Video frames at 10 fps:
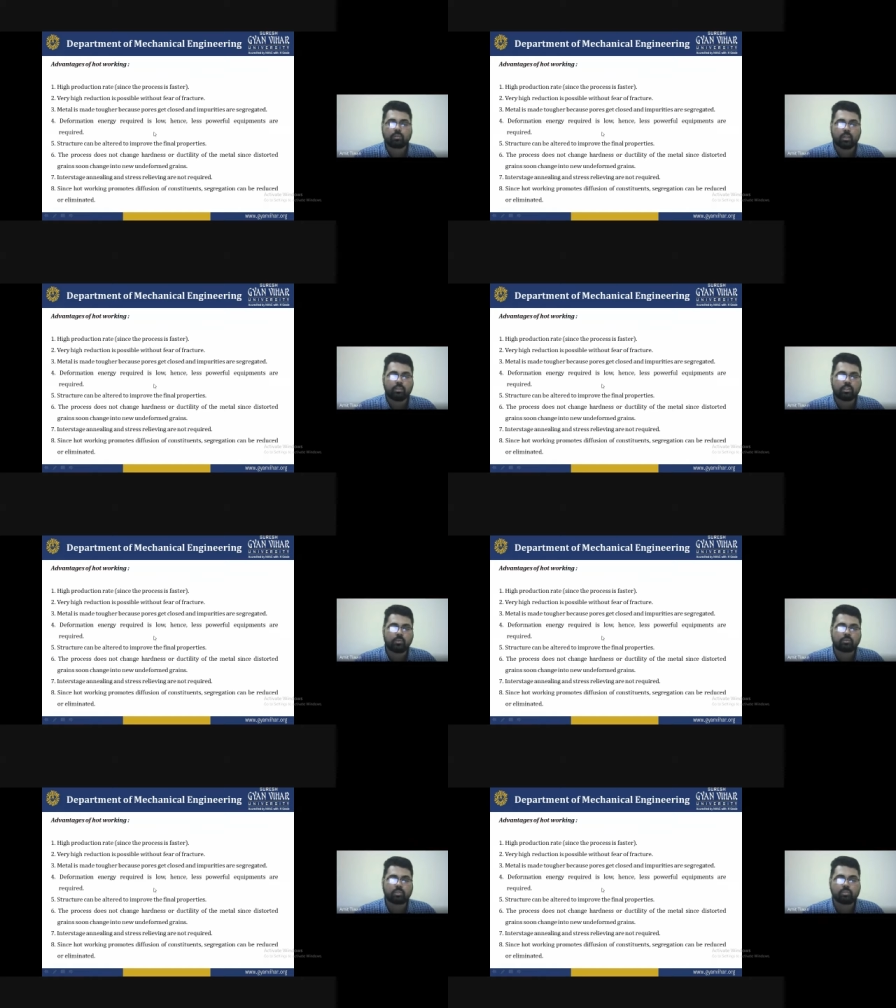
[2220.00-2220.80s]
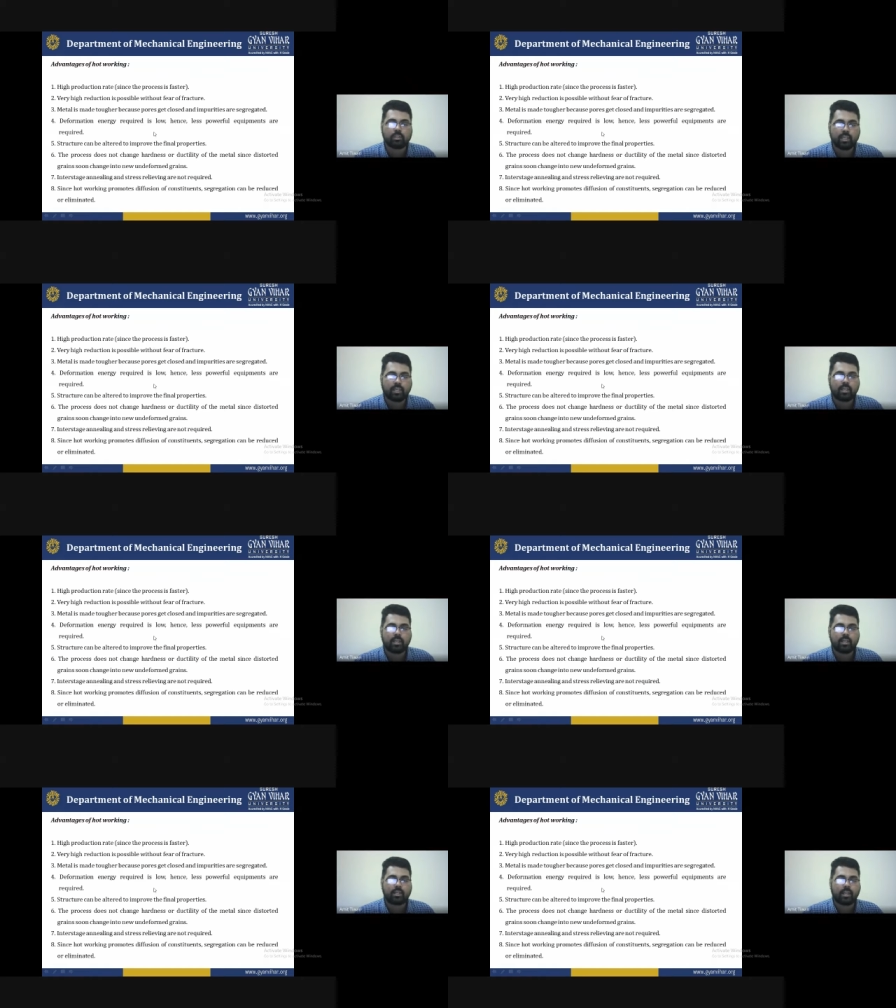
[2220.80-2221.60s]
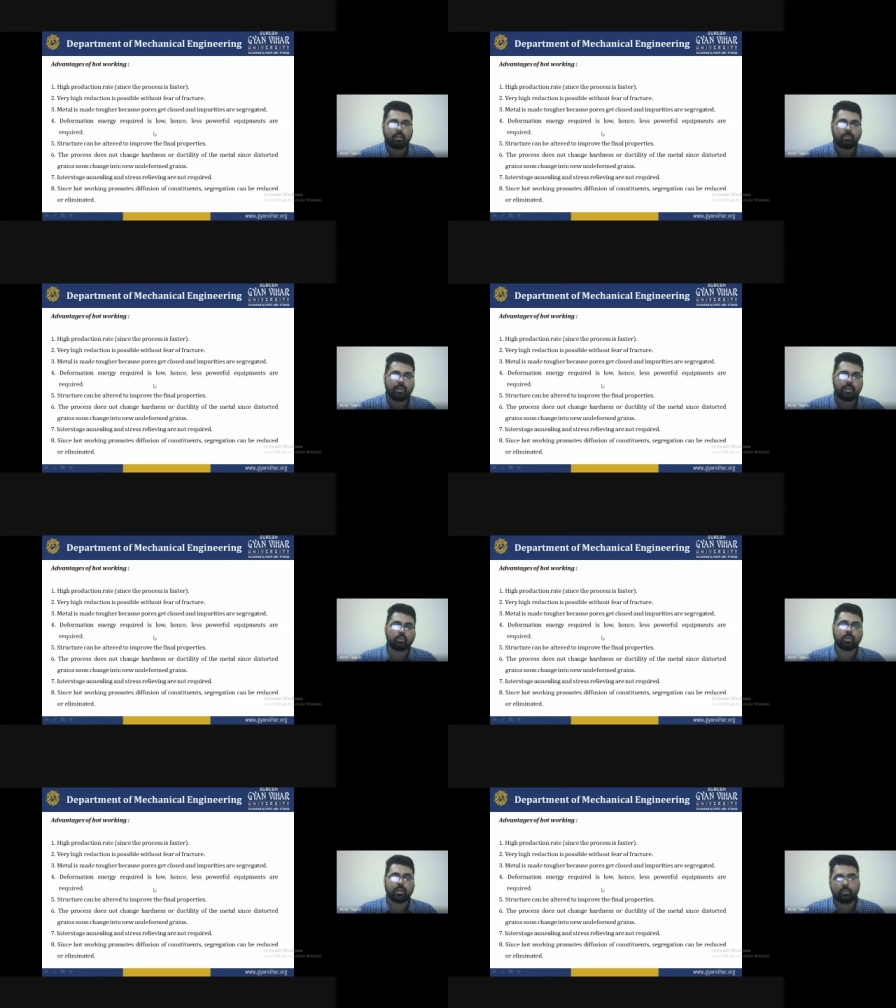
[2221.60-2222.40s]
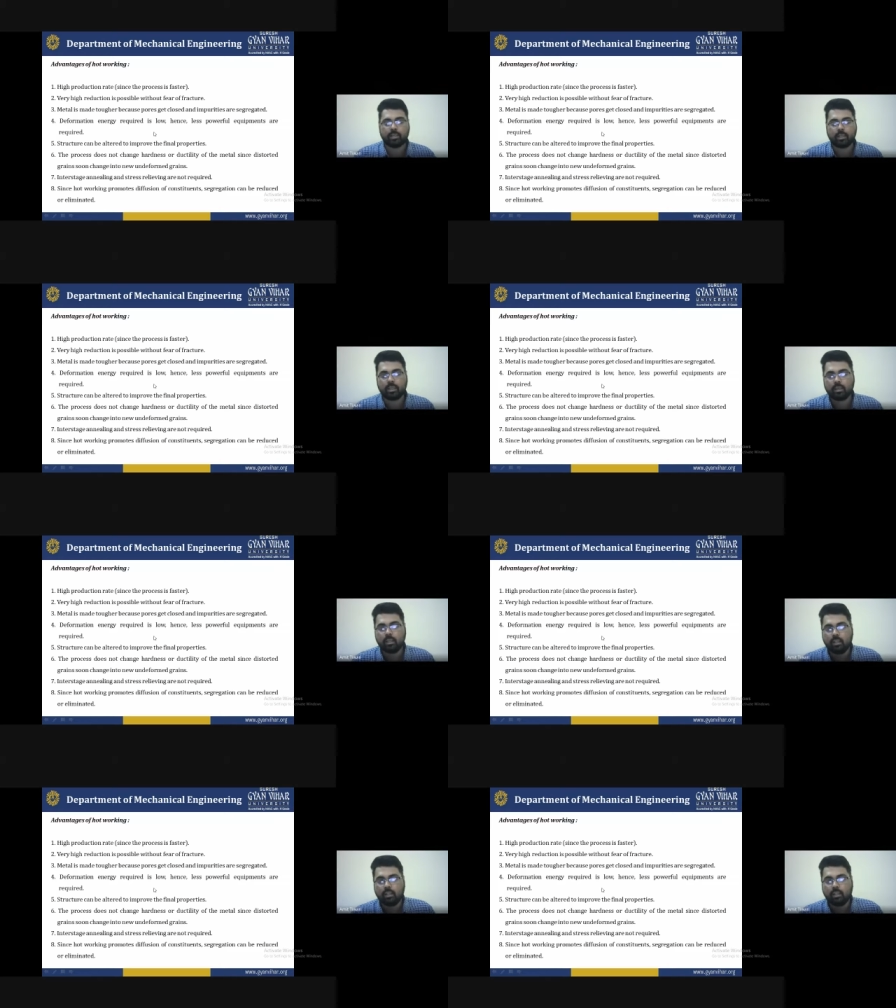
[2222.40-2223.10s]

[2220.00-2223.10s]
the constituents and segregate can be reduced, eliminated,